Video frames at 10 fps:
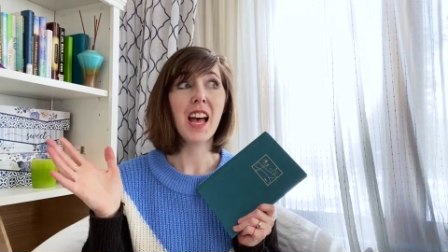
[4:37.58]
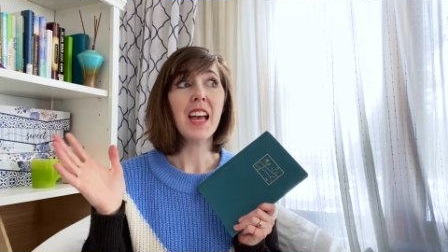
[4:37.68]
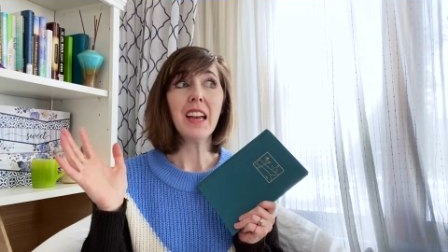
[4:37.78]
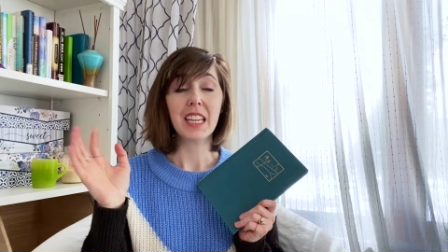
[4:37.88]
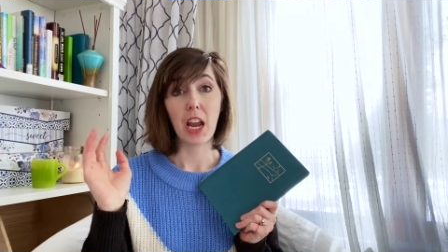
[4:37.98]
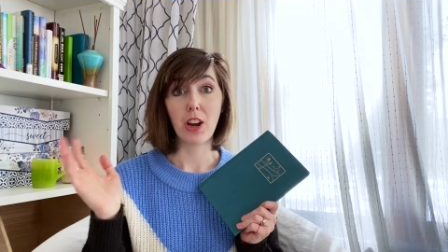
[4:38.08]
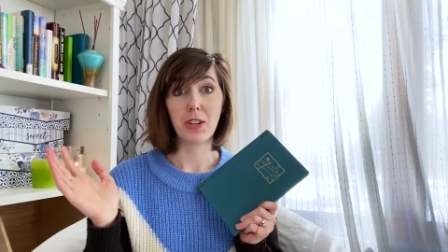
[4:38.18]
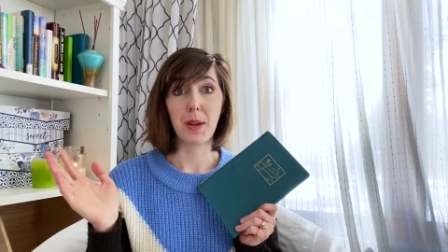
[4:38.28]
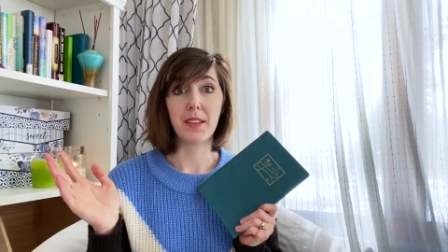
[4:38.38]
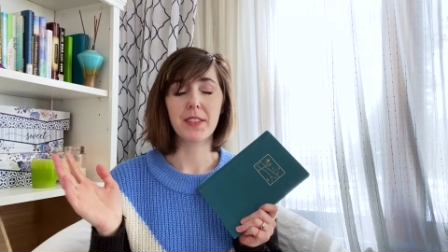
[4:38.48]
Gary
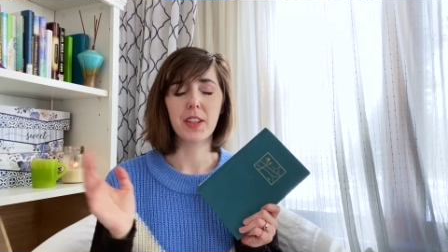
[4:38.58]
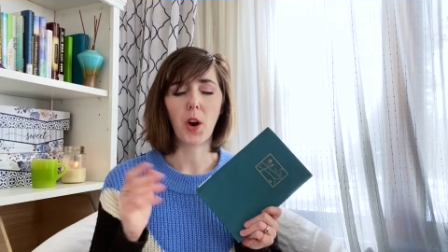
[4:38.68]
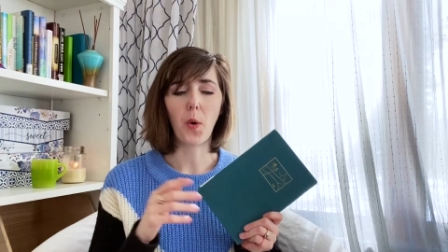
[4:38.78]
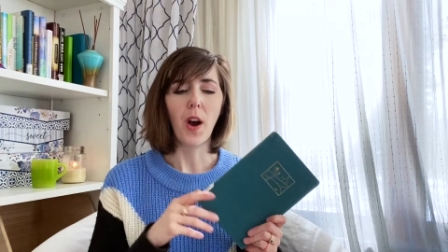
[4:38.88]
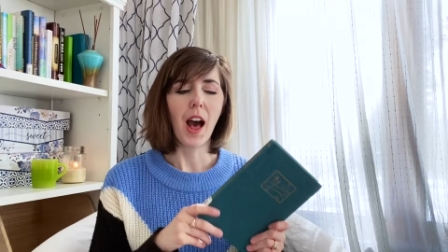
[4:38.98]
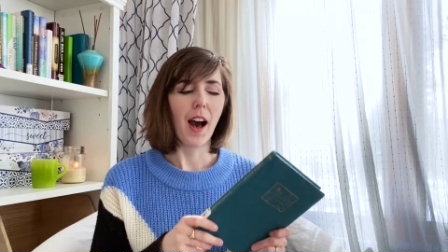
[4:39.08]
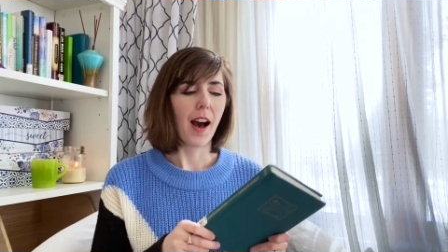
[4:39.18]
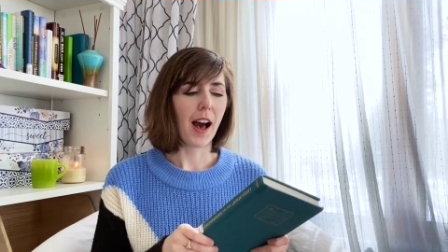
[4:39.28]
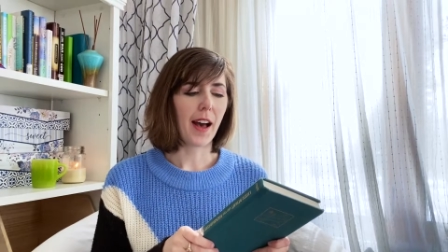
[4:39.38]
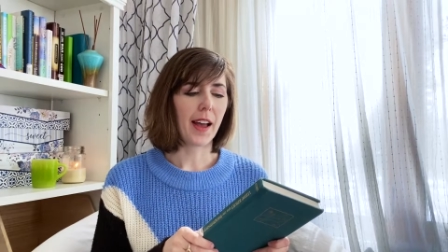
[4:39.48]
Schmidt. So
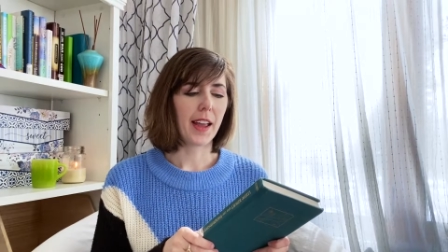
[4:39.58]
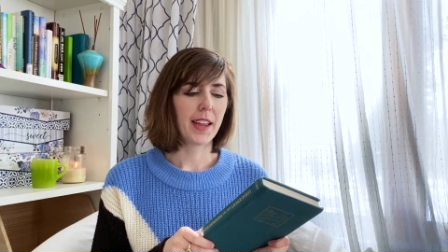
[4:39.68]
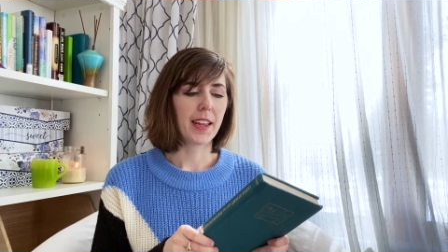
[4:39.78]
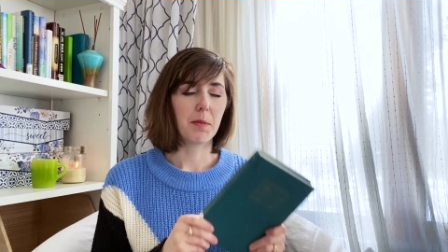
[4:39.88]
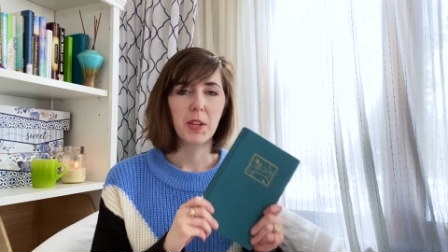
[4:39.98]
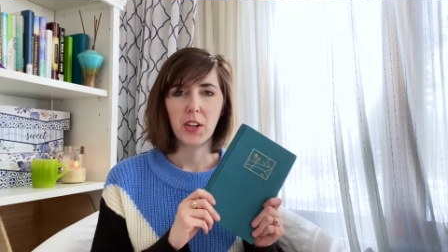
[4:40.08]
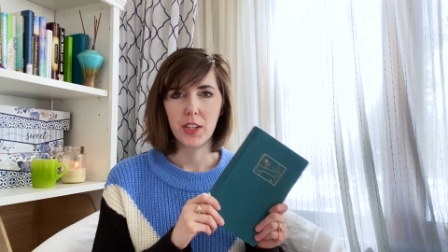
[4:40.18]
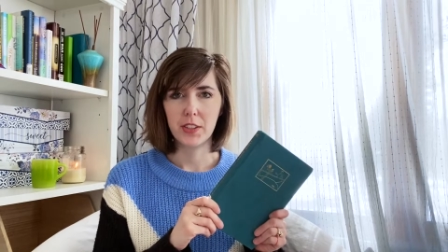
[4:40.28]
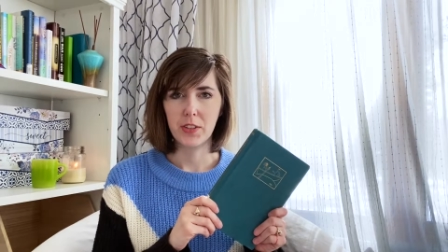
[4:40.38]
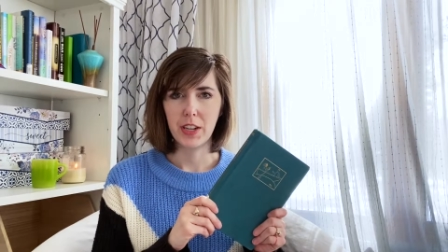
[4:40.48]
I am
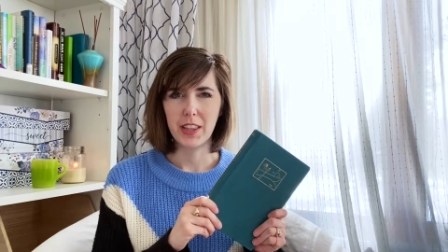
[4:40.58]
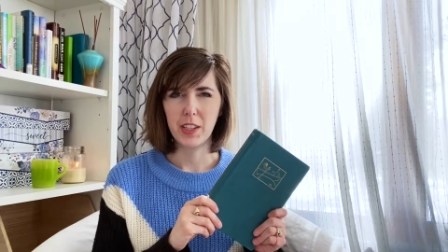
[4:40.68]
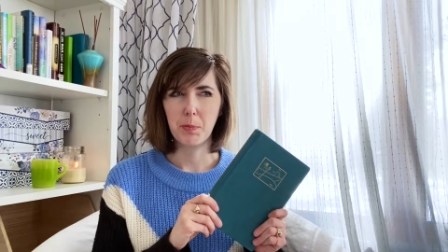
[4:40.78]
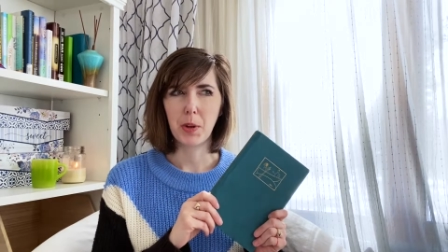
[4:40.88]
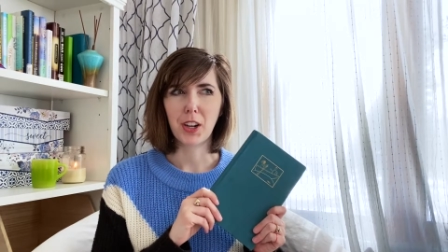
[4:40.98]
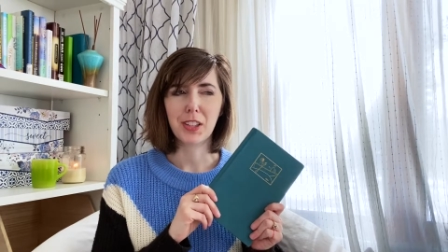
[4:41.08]
curious to read this book.